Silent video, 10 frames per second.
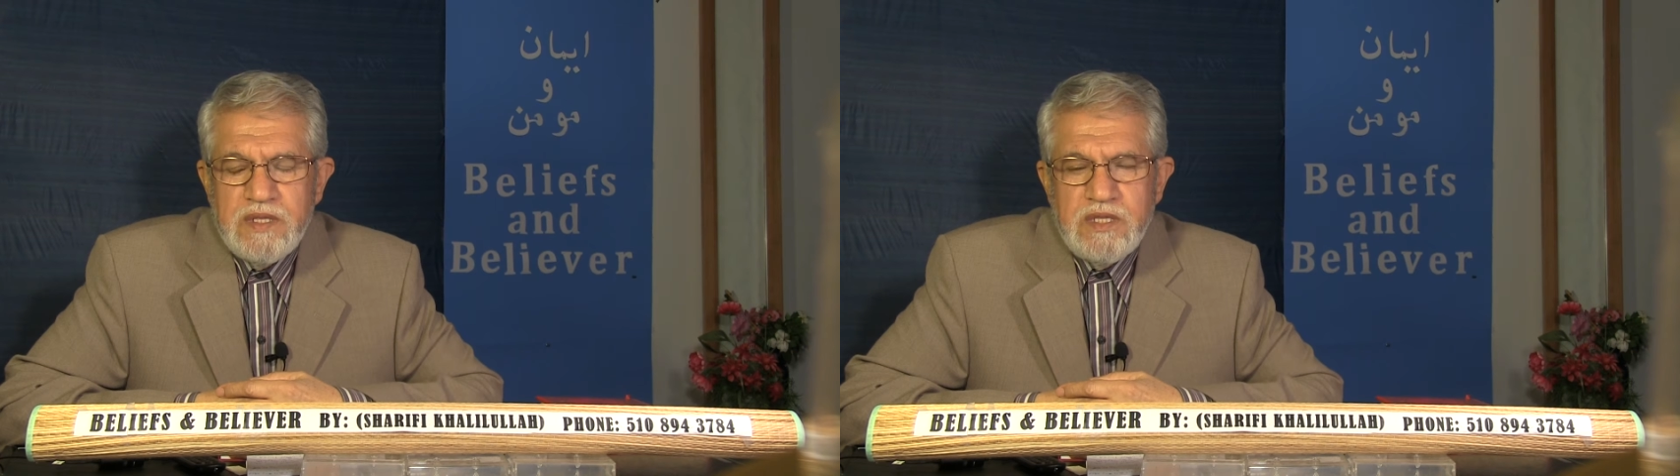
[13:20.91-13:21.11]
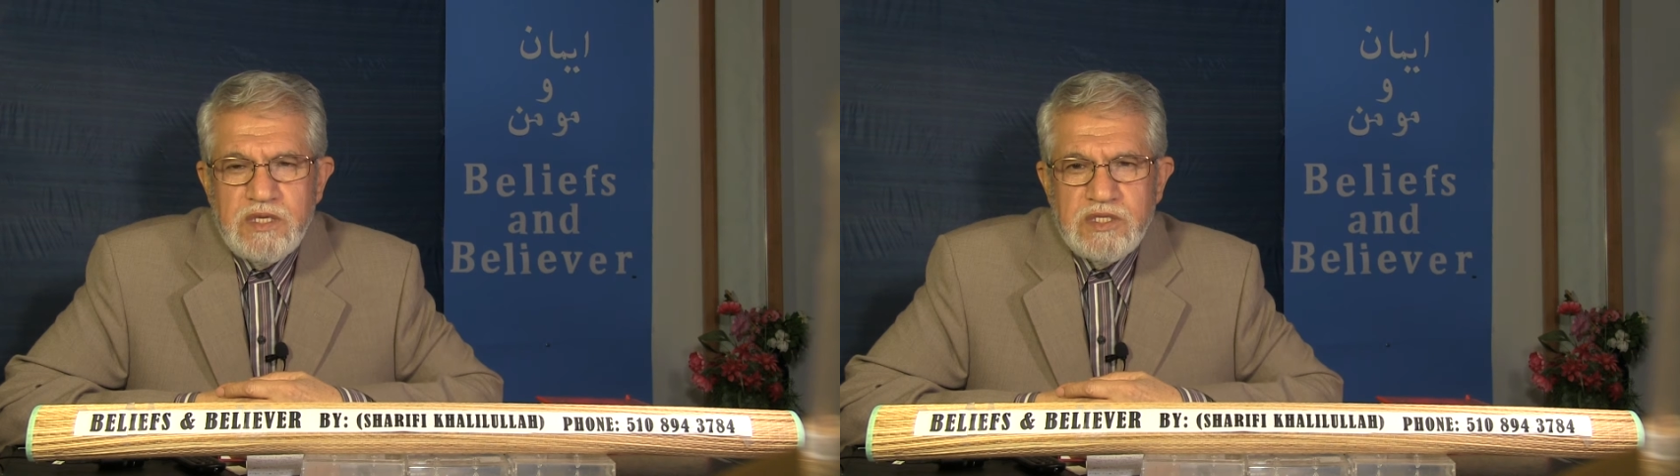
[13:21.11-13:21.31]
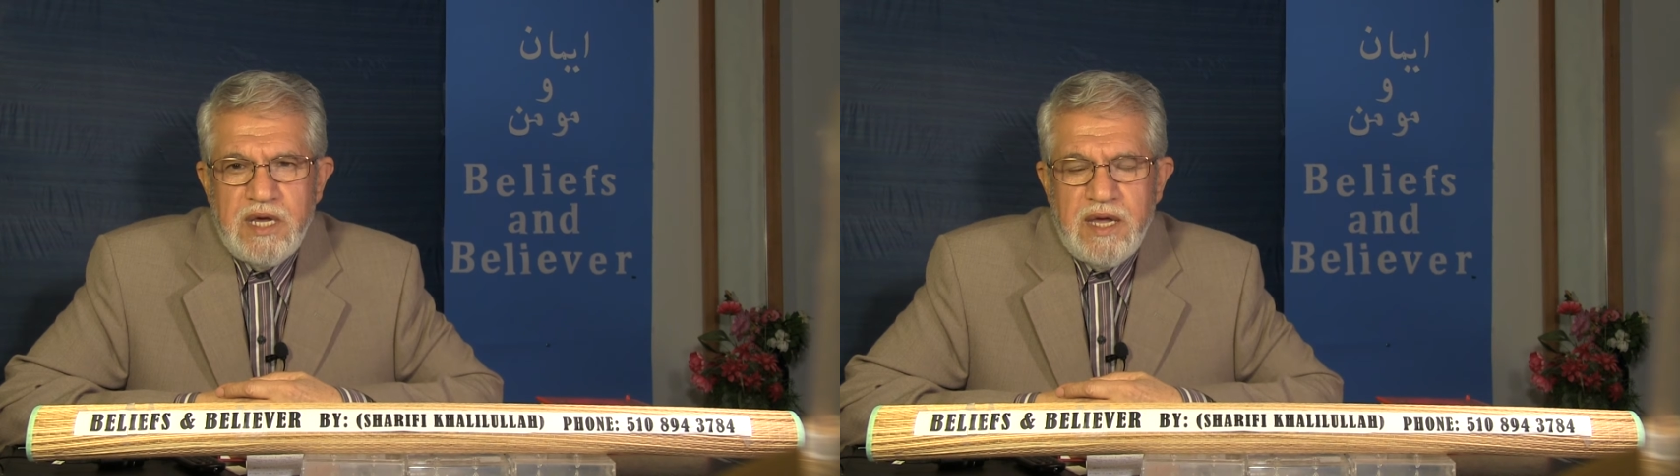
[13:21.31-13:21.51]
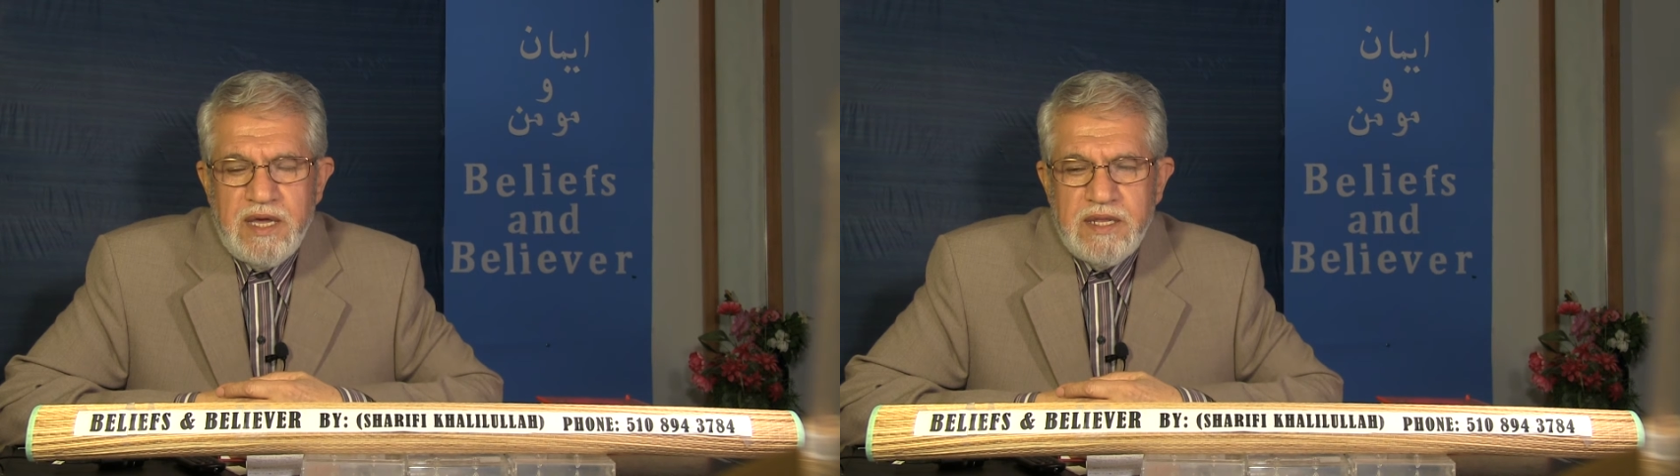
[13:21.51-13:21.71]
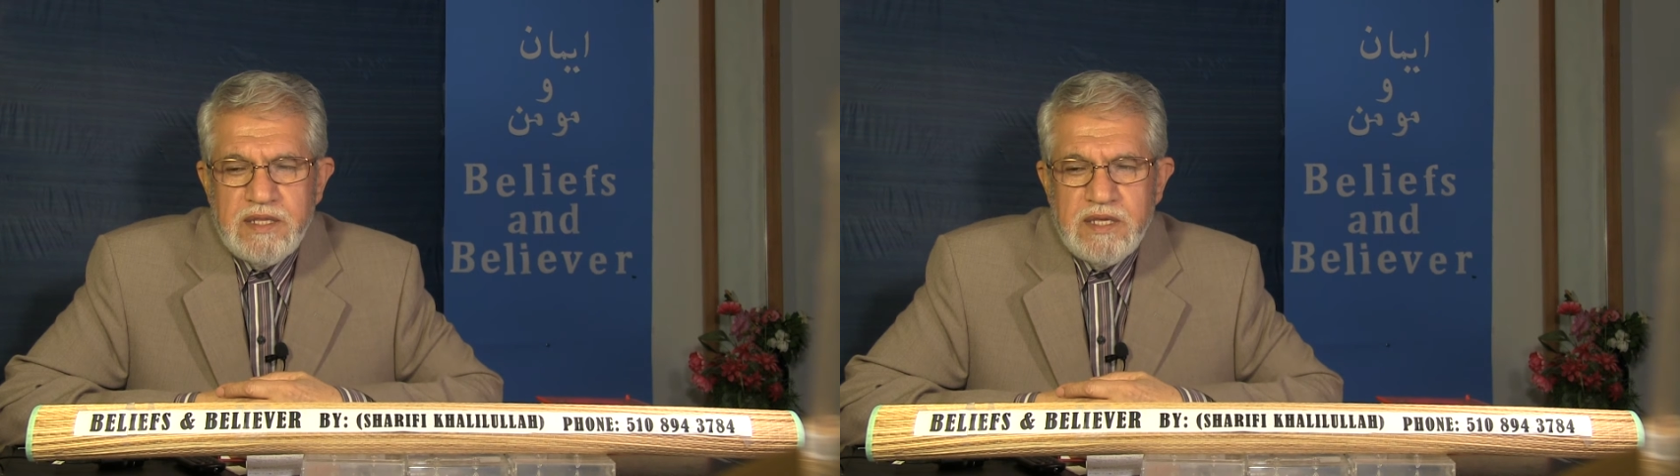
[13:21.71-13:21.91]

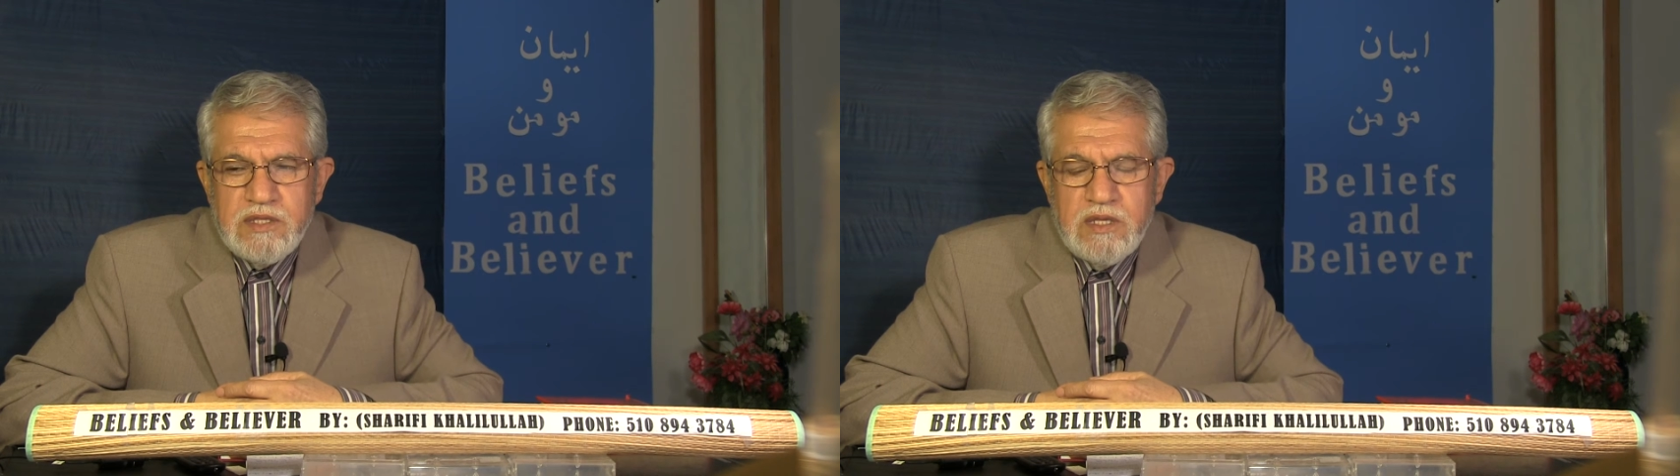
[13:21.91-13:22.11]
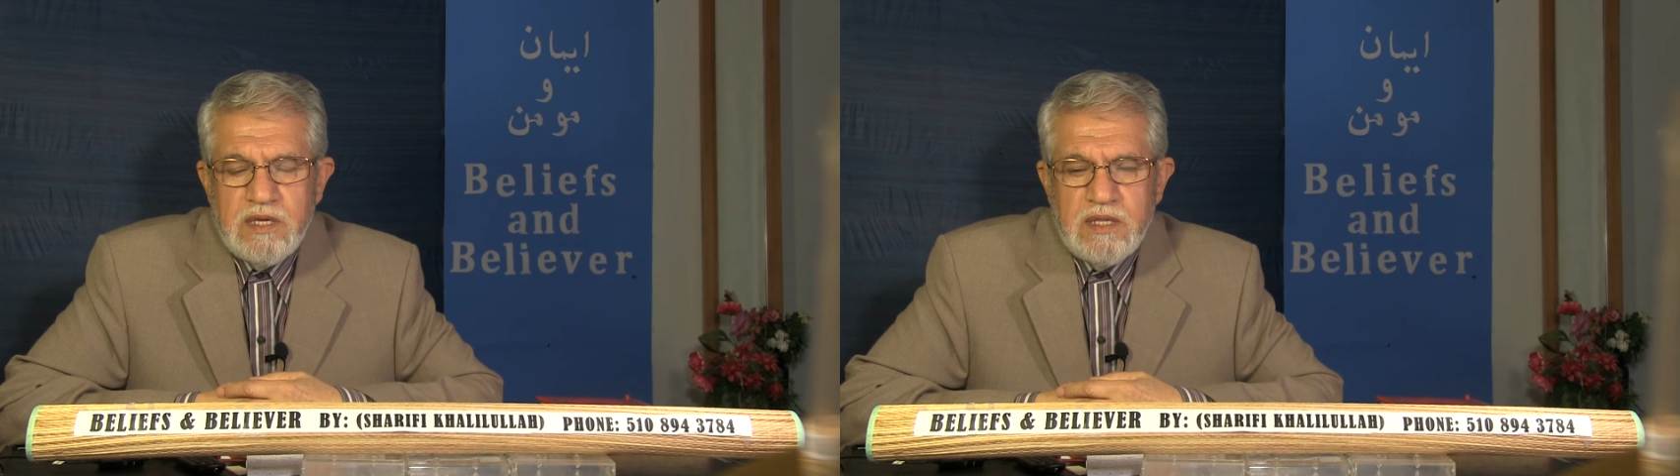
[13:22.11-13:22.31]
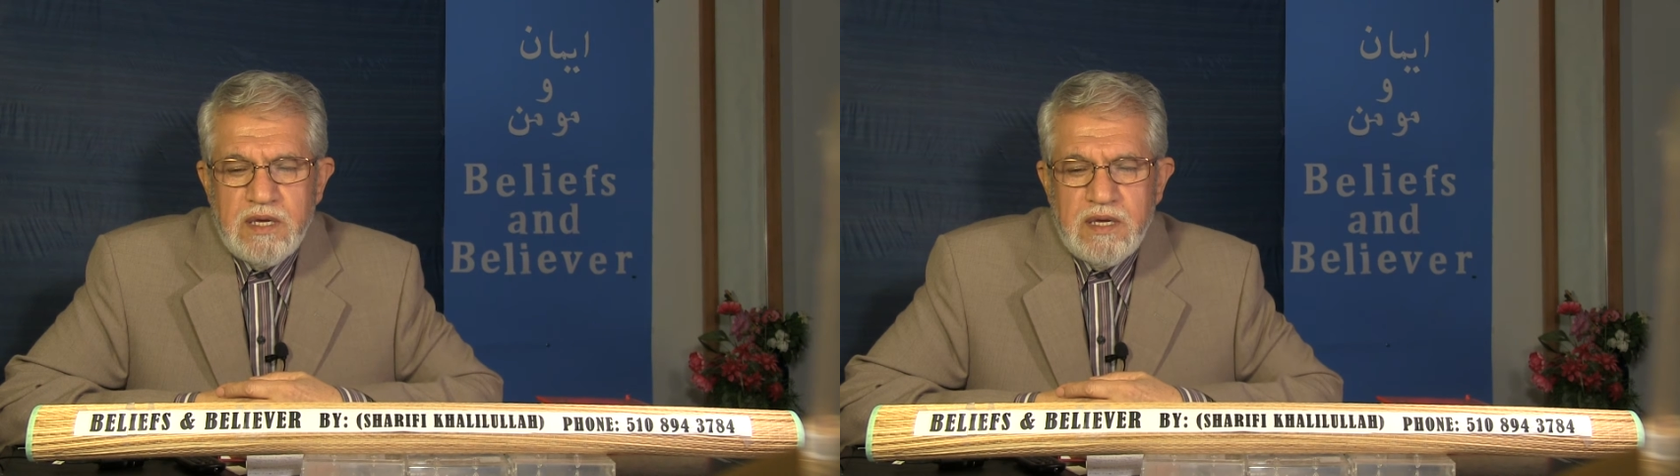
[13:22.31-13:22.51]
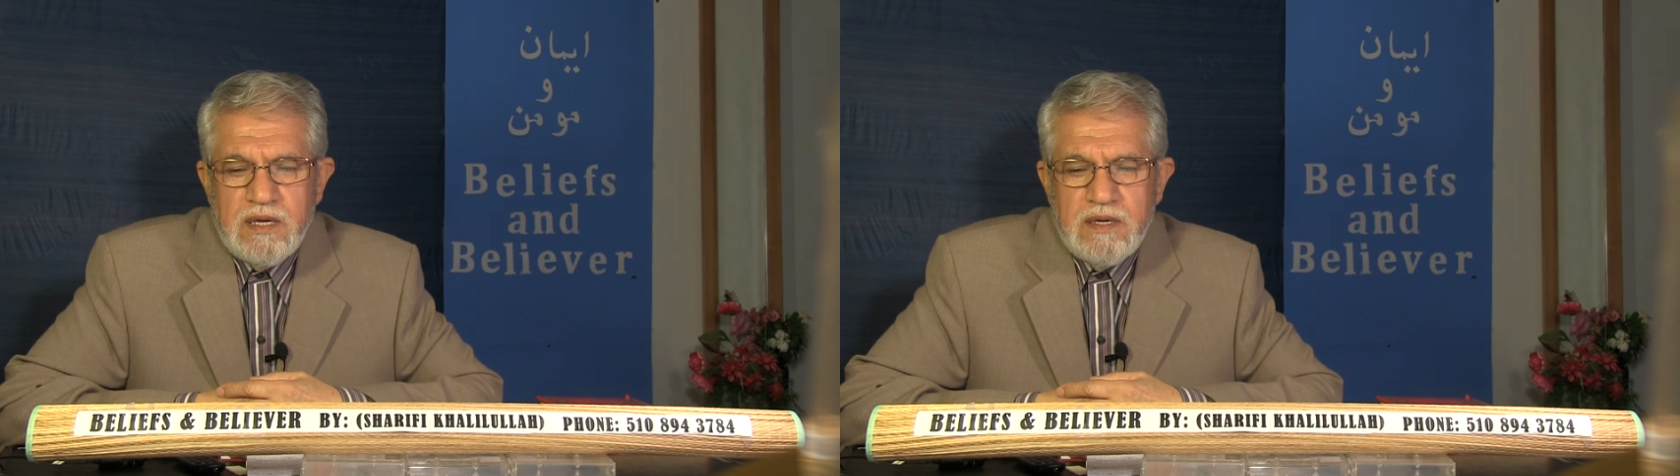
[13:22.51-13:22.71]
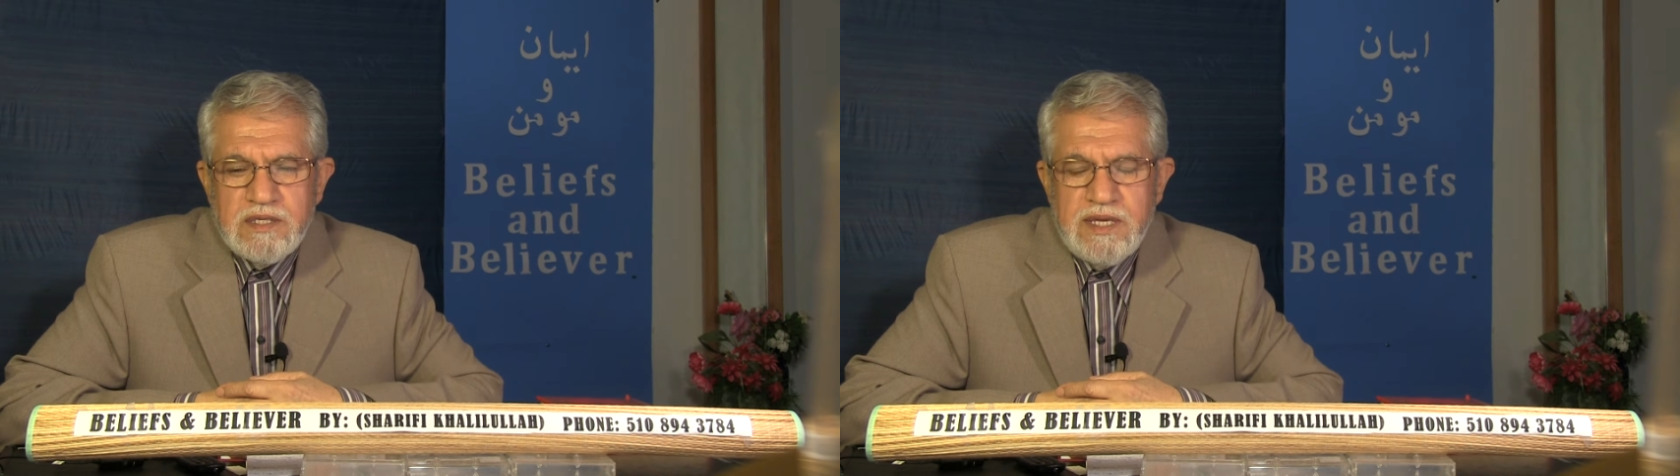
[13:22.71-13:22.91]
design,
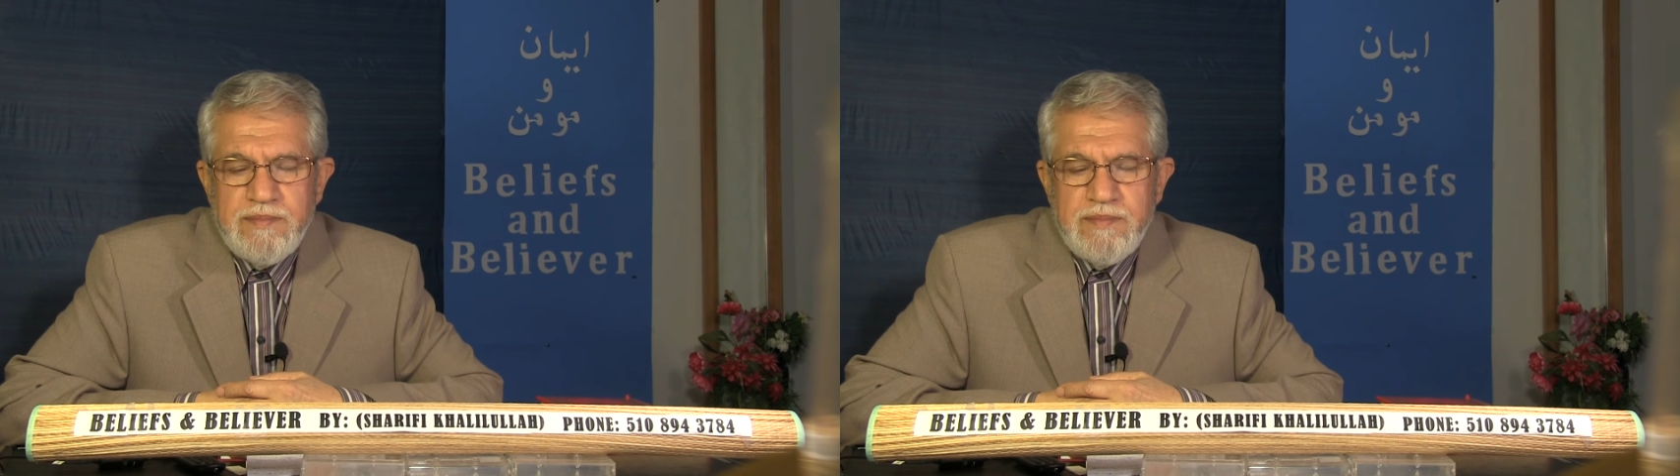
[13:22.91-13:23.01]
and